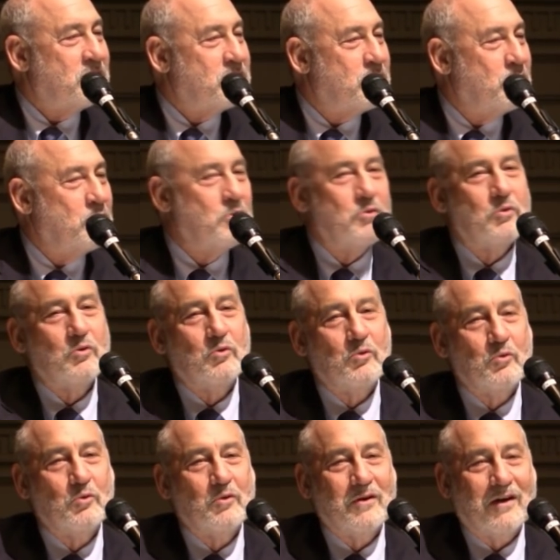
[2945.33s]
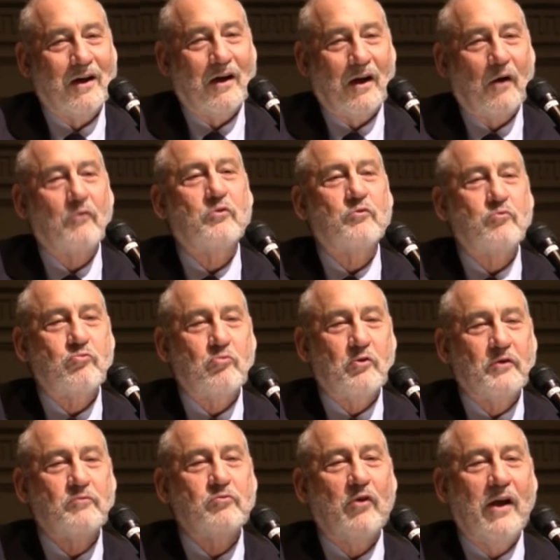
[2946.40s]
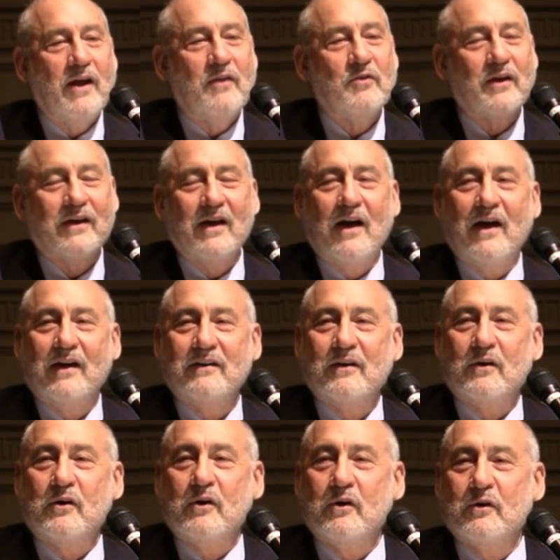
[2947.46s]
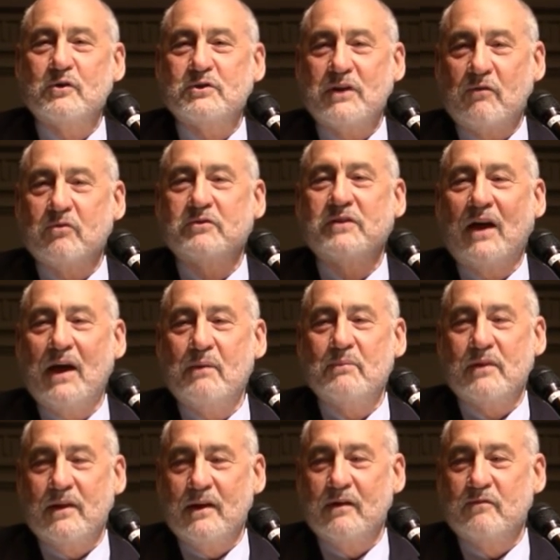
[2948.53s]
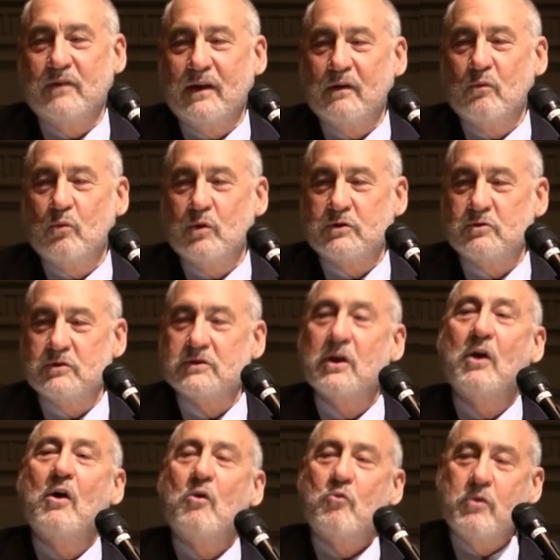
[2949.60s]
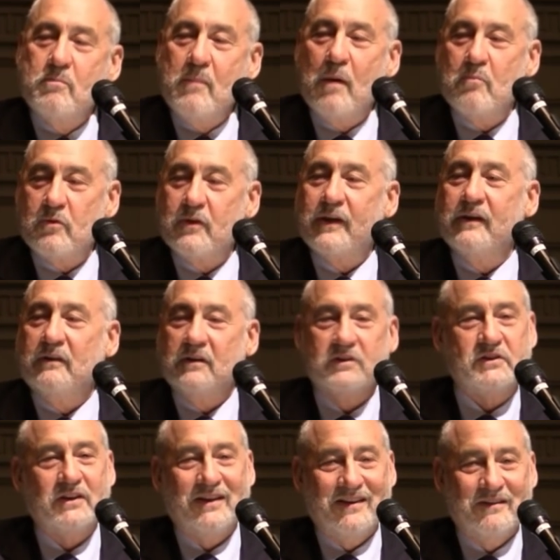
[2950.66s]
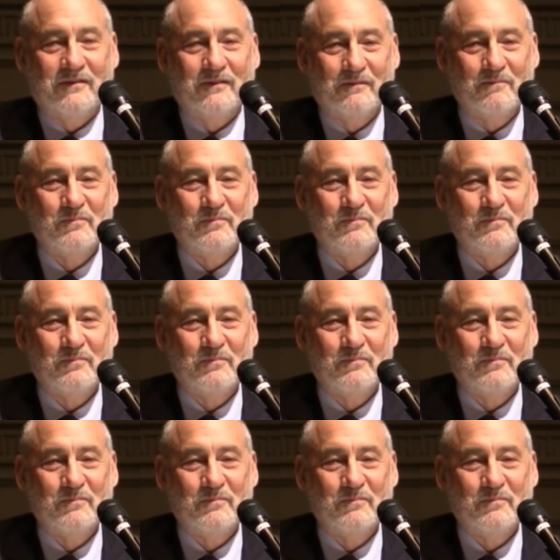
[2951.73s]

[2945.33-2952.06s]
to uh, a refrain that got heard several times in the evening, which was remember the guillotine.